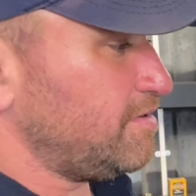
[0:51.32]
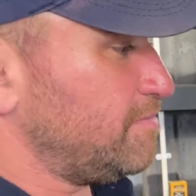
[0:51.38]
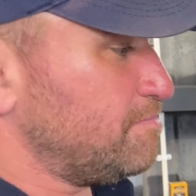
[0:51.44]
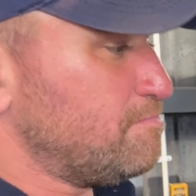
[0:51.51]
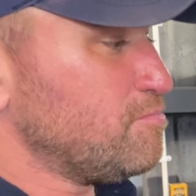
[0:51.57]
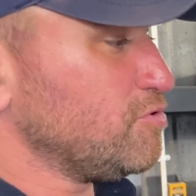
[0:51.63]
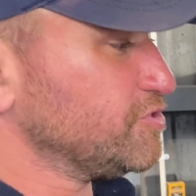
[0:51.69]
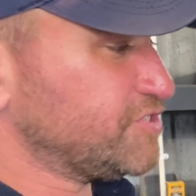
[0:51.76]

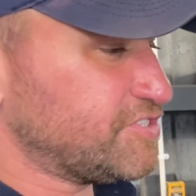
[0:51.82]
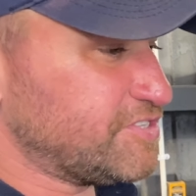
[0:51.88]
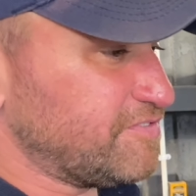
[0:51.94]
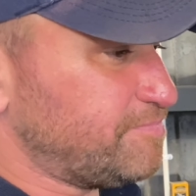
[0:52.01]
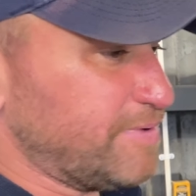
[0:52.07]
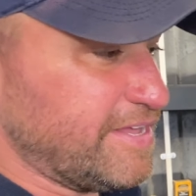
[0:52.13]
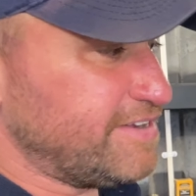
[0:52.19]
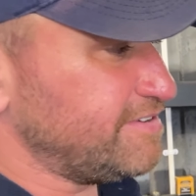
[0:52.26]
must have
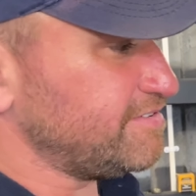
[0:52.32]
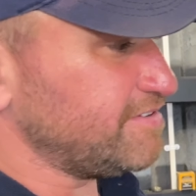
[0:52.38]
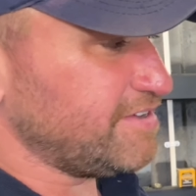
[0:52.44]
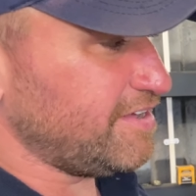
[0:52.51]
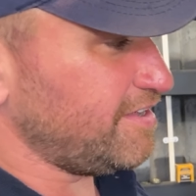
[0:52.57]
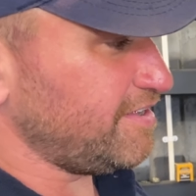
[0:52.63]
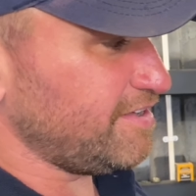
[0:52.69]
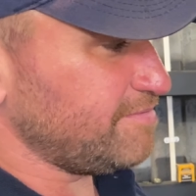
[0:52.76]
been
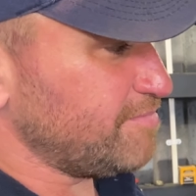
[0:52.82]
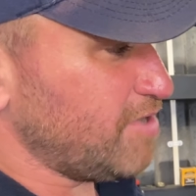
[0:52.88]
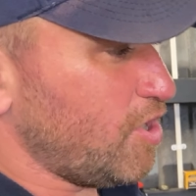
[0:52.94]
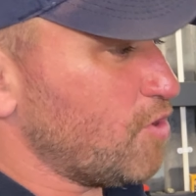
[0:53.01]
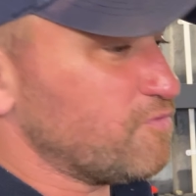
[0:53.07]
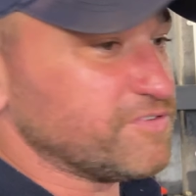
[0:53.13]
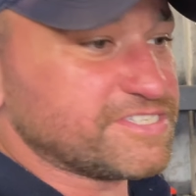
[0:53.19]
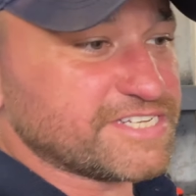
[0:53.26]

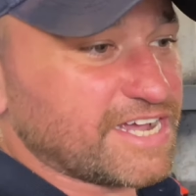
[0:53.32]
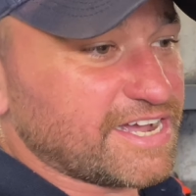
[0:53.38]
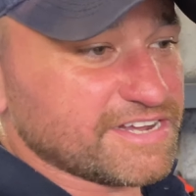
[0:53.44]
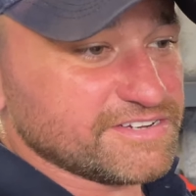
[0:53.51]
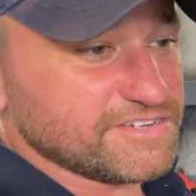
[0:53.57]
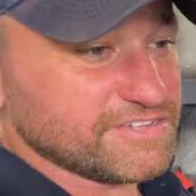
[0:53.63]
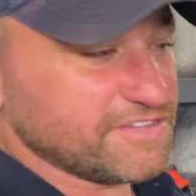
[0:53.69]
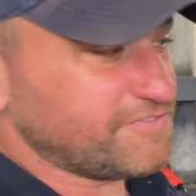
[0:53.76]
over tightened
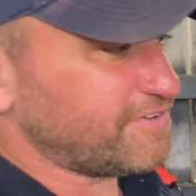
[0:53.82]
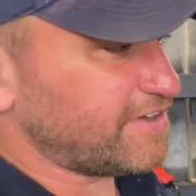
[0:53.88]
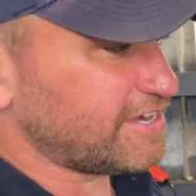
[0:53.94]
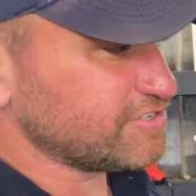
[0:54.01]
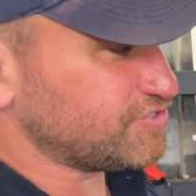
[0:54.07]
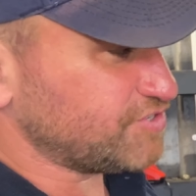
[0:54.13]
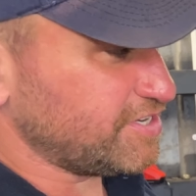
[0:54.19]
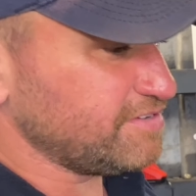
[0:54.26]
at the
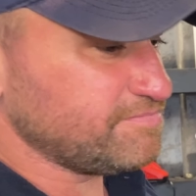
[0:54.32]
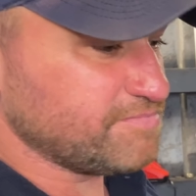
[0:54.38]
factory.